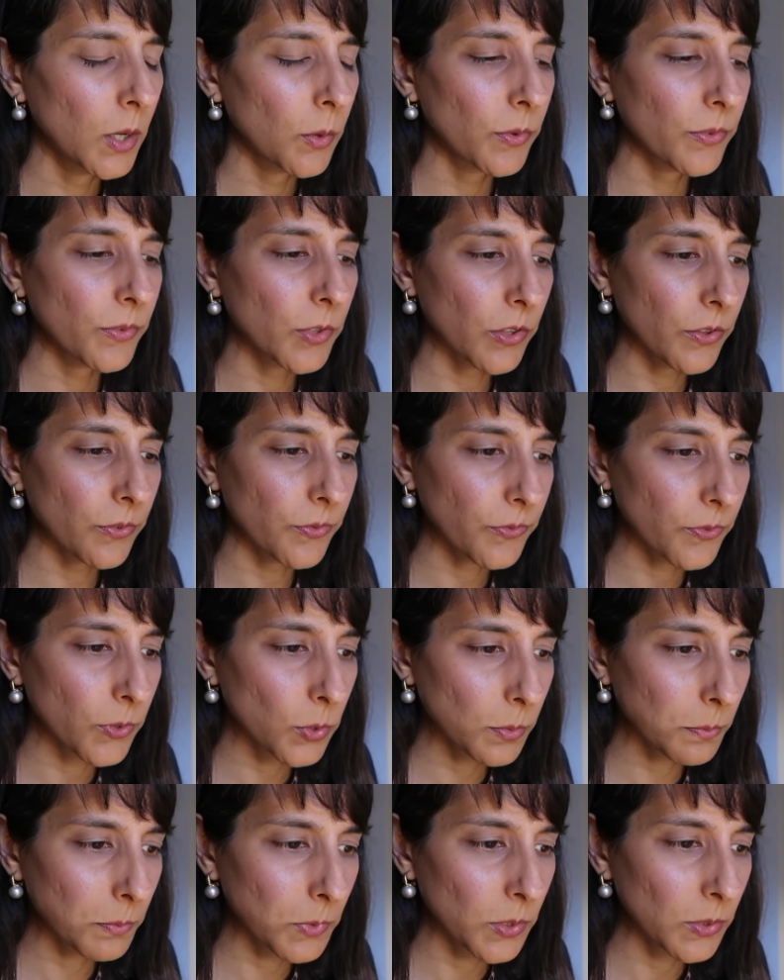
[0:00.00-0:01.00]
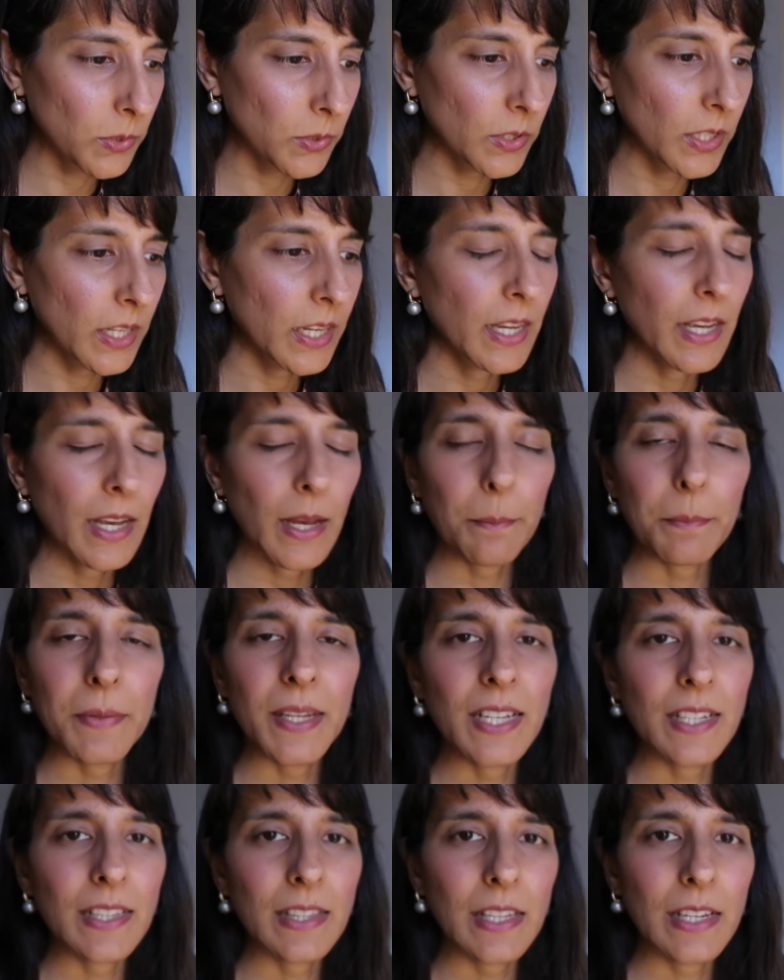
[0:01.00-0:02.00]
we've got the full moon
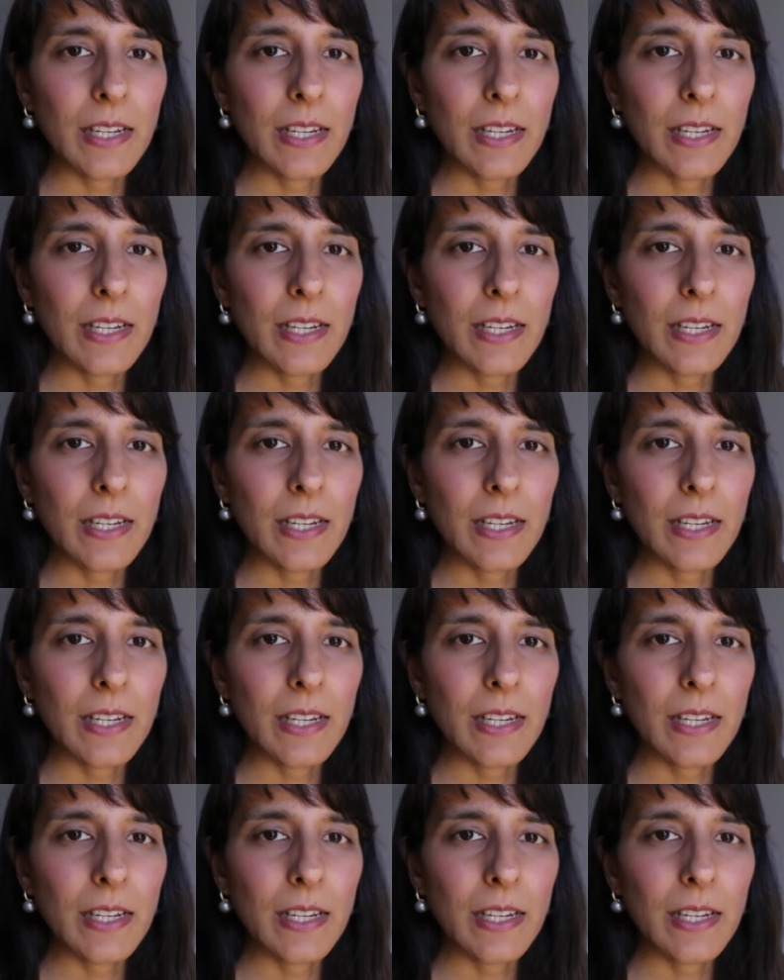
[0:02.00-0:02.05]
happening in